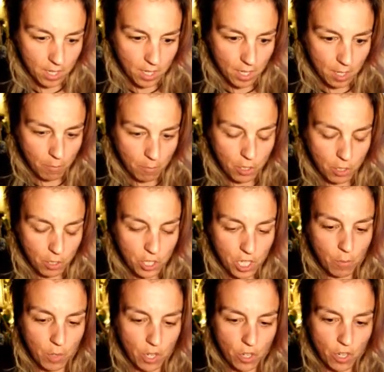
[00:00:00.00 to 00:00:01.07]
but check in with
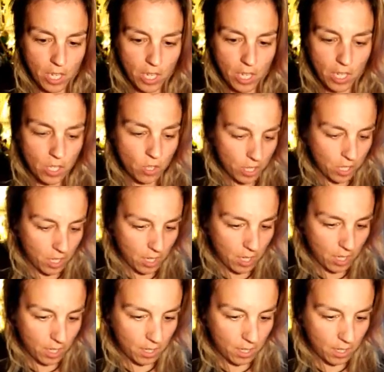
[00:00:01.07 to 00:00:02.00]
your intuition.